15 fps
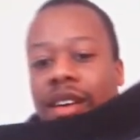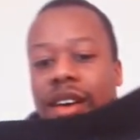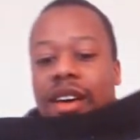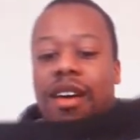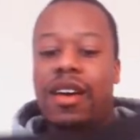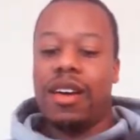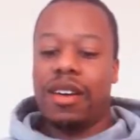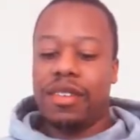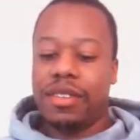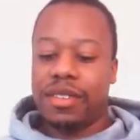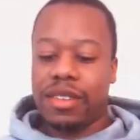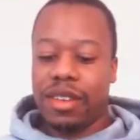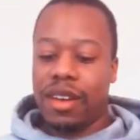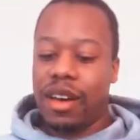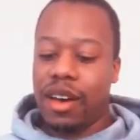and
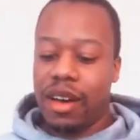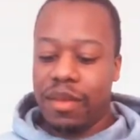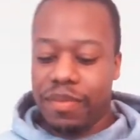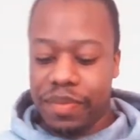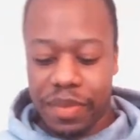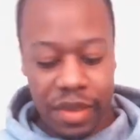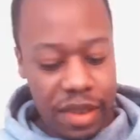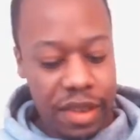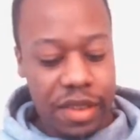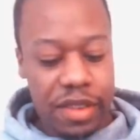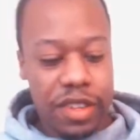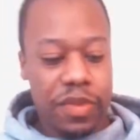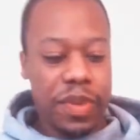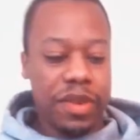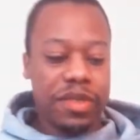um, it's
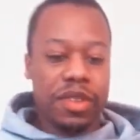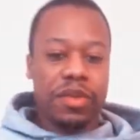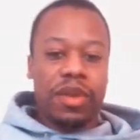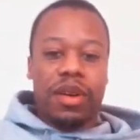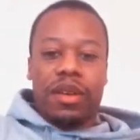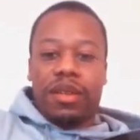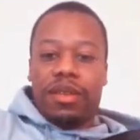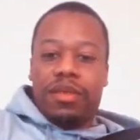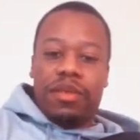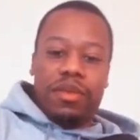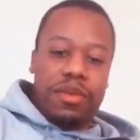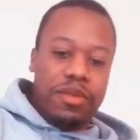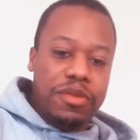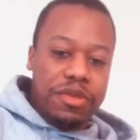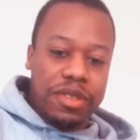basically what you
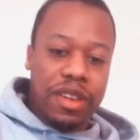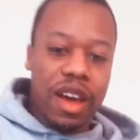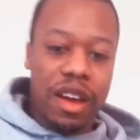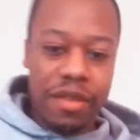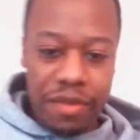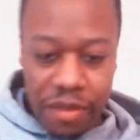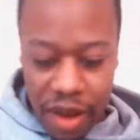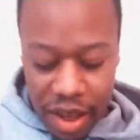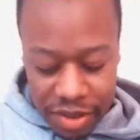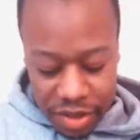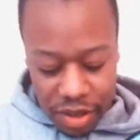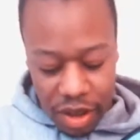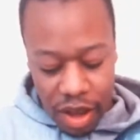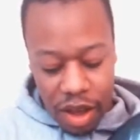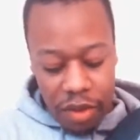use to kind of rest
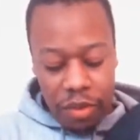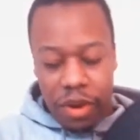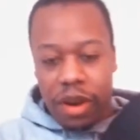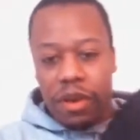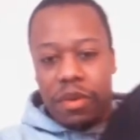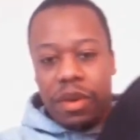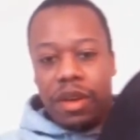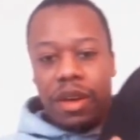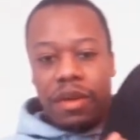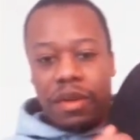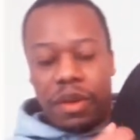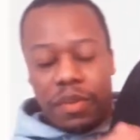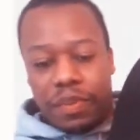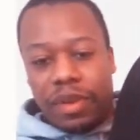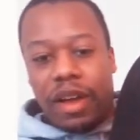on where we you know,
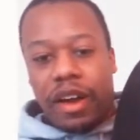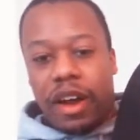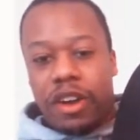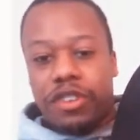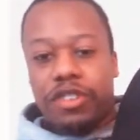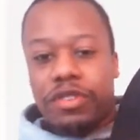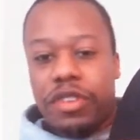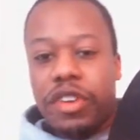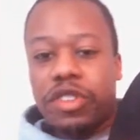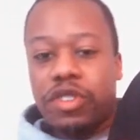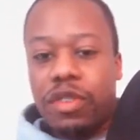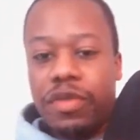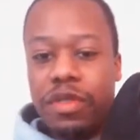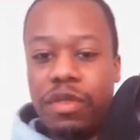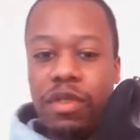pluck our strings or
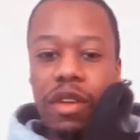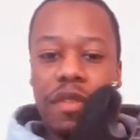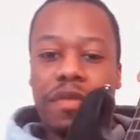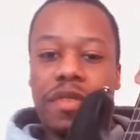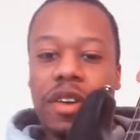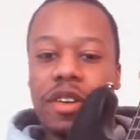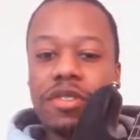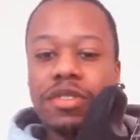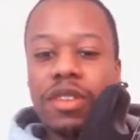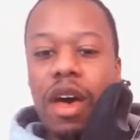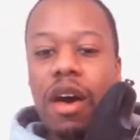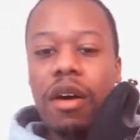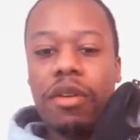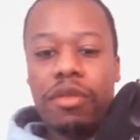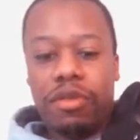if you're doing finger
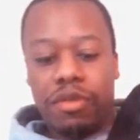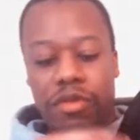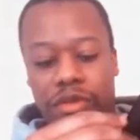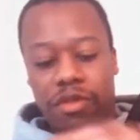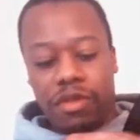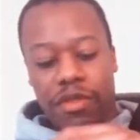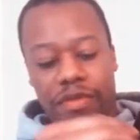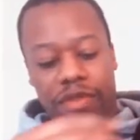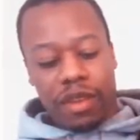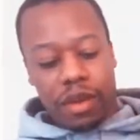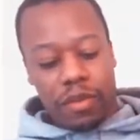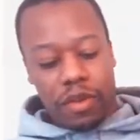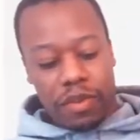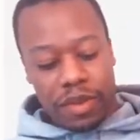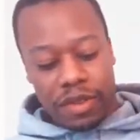style, you'll do your finger
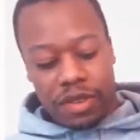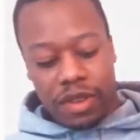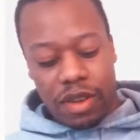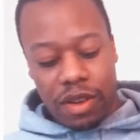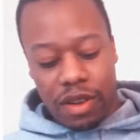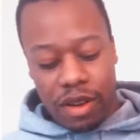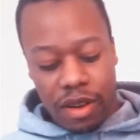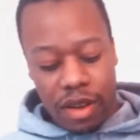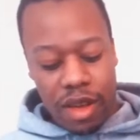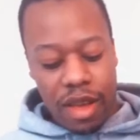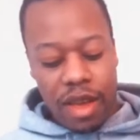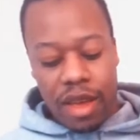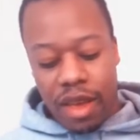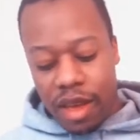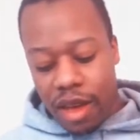movements here.
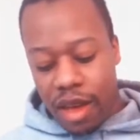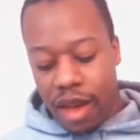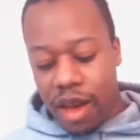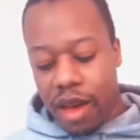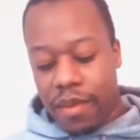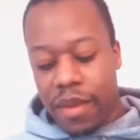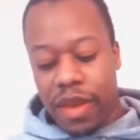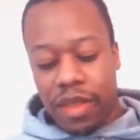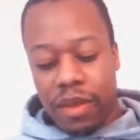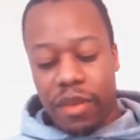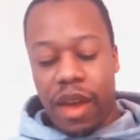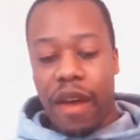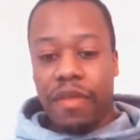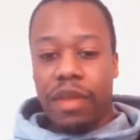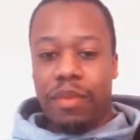Um, and then we
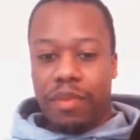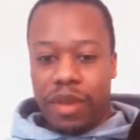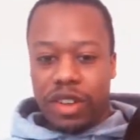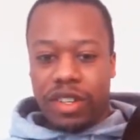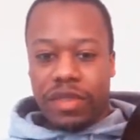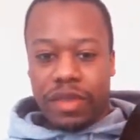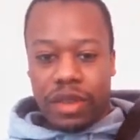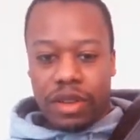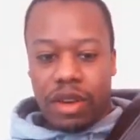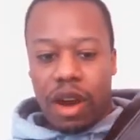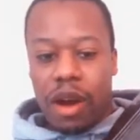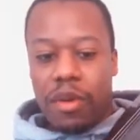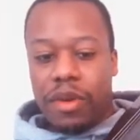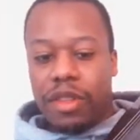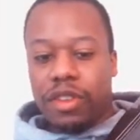have the bridge of the guitar
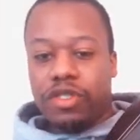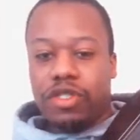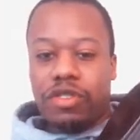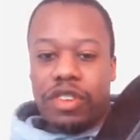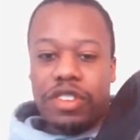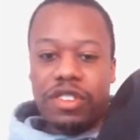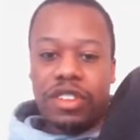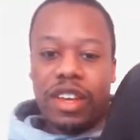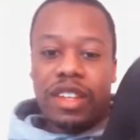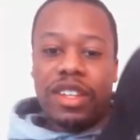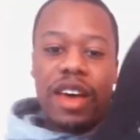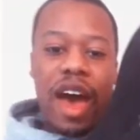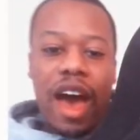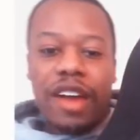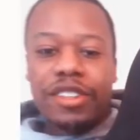where the strings
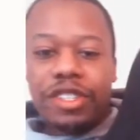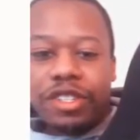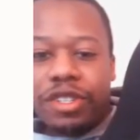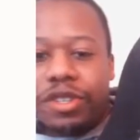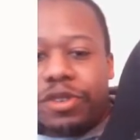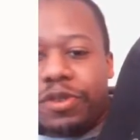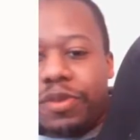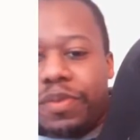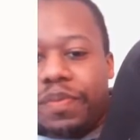attach to.